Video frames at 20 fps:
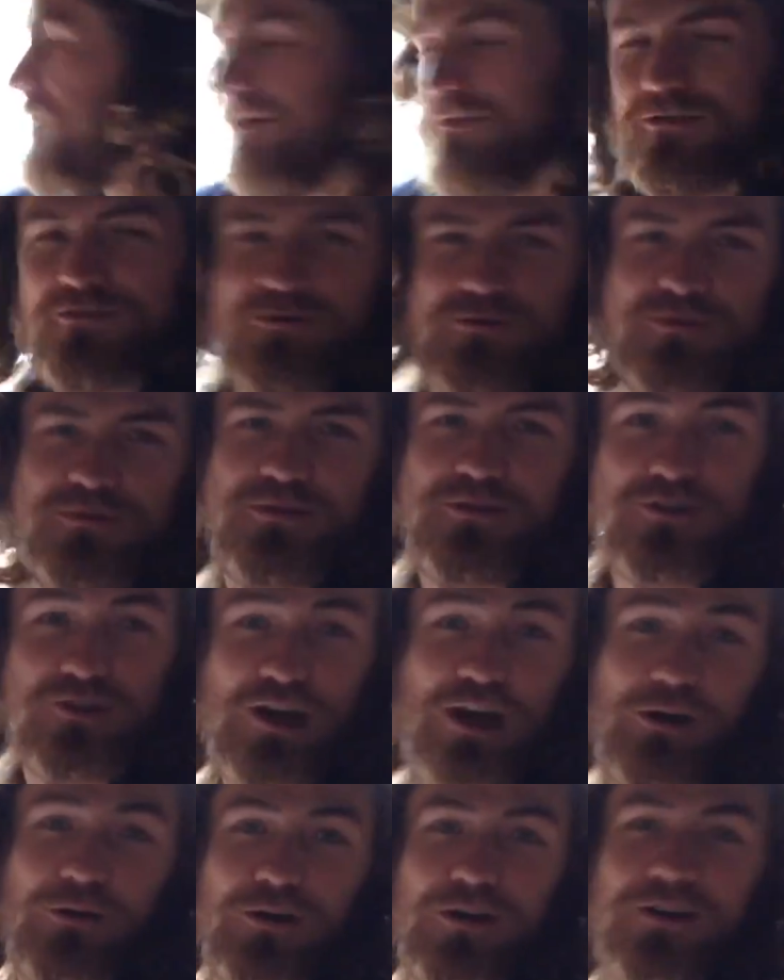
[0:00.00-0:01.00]
me if this was the
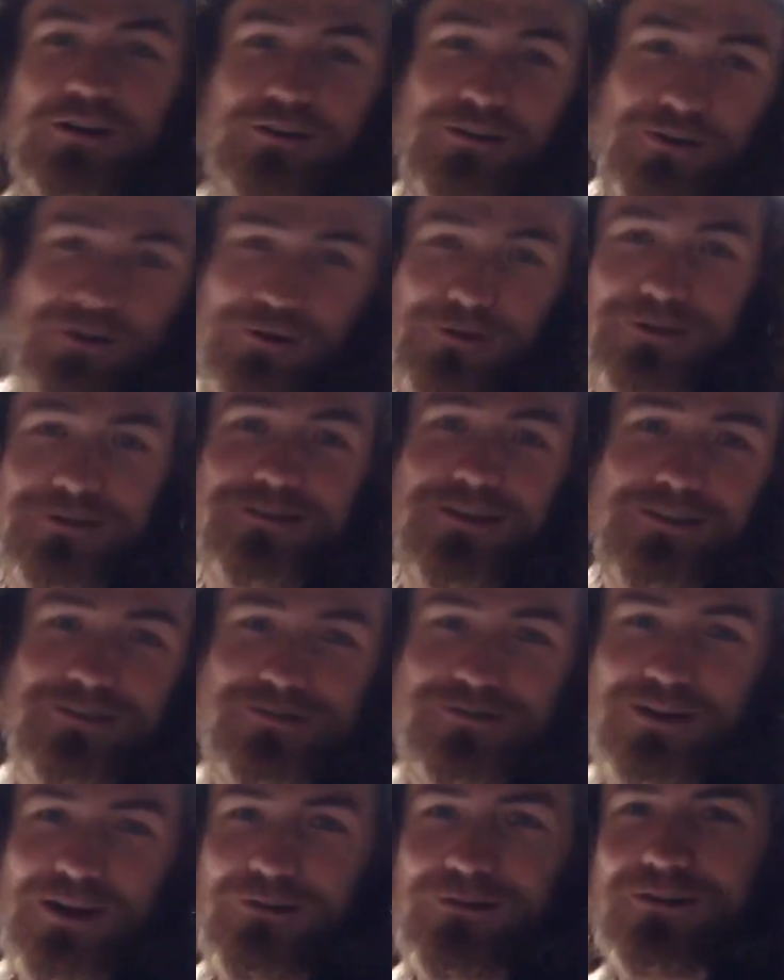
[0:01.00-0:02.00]
shower. No, it is not the
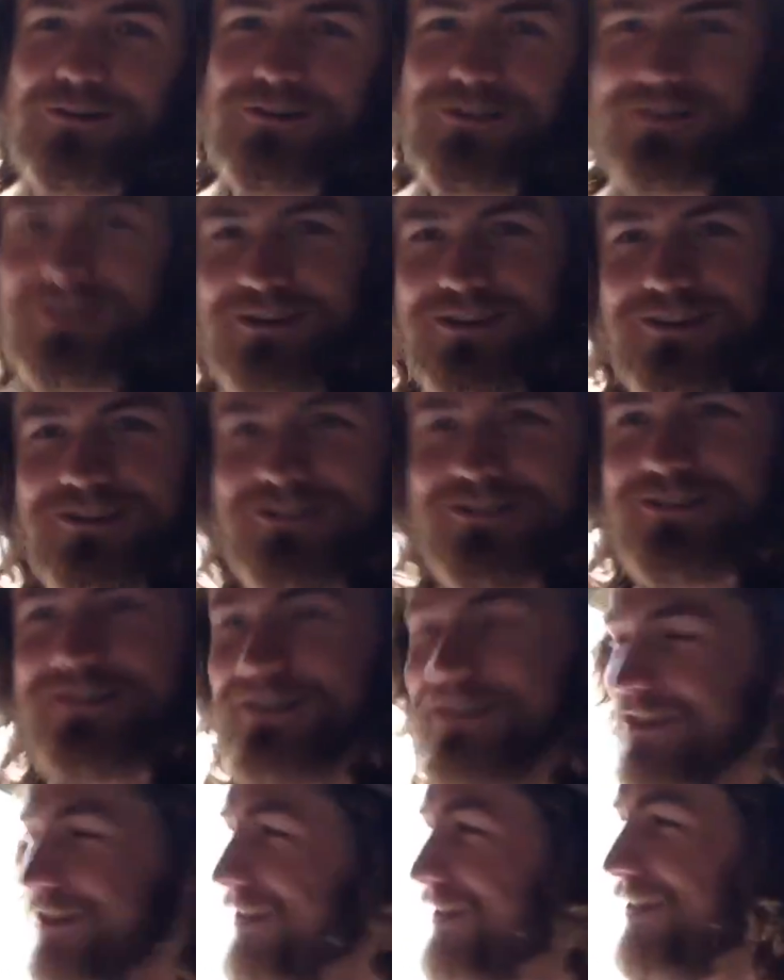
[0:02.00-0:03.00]
shower. It is
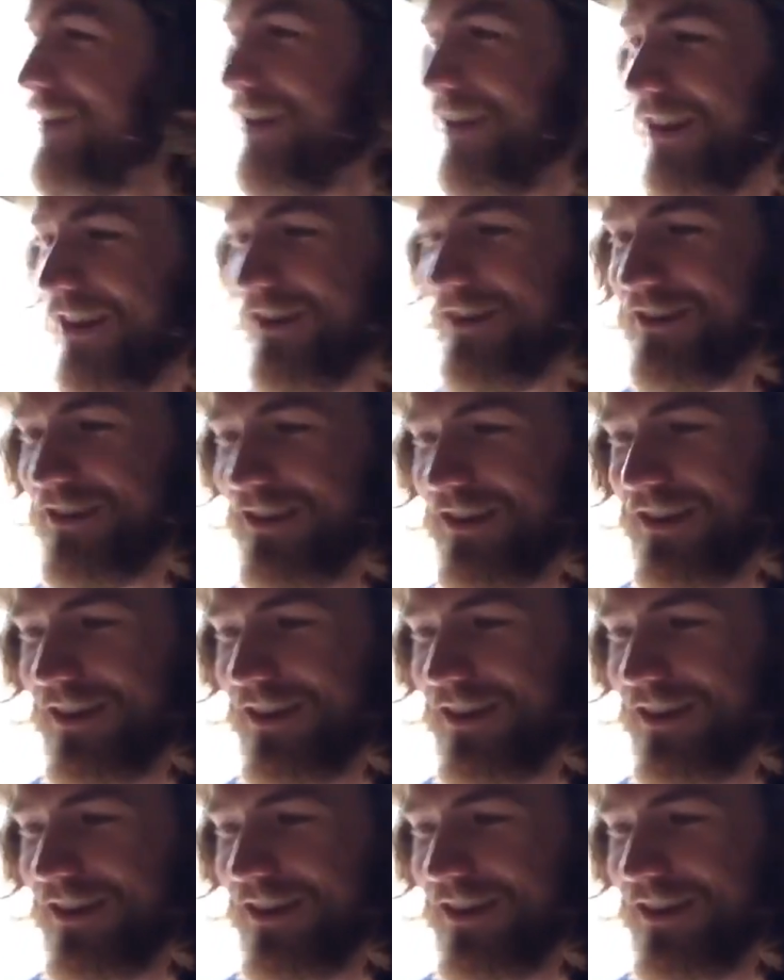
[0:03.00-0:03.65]
a light.